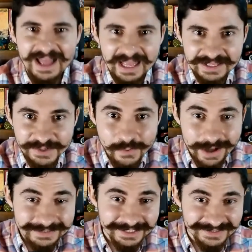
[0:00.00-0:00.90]
He
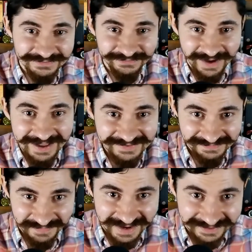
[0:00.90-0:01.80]
wanted
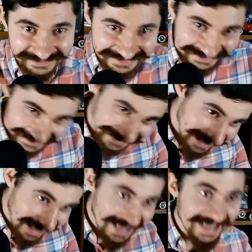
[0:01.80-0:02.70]
£5.
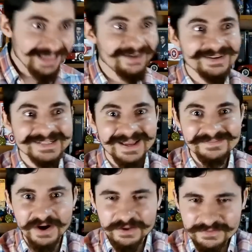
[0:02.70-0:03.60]
And I was
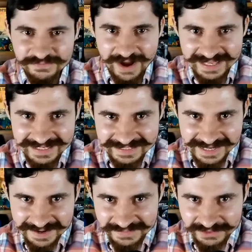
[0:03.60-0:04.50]
like, bro, are you fucking
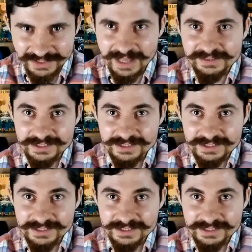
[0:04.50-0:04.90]
kidding me, dude?